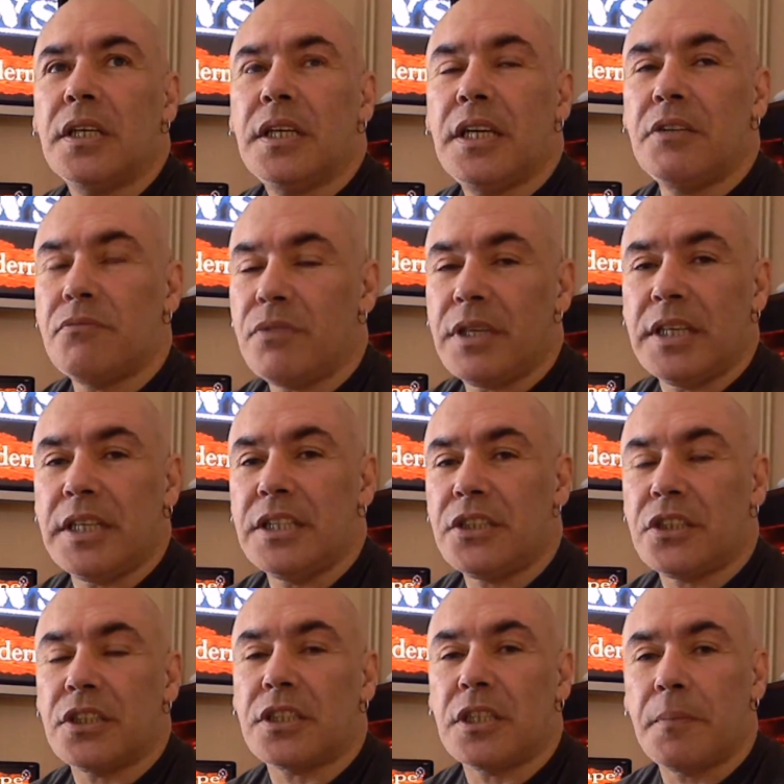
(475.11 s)
It really is
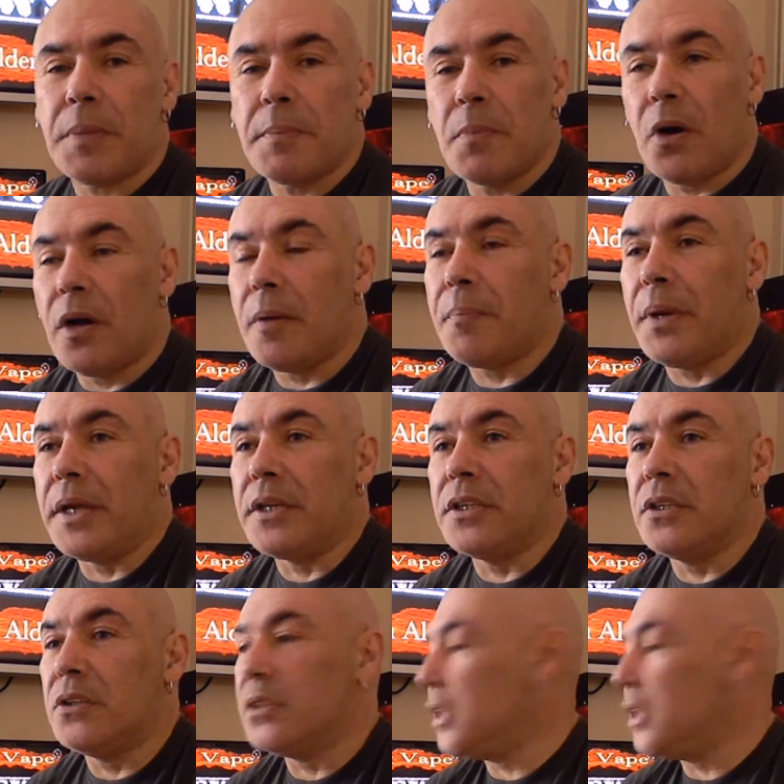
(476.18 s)
just going to be my opinion on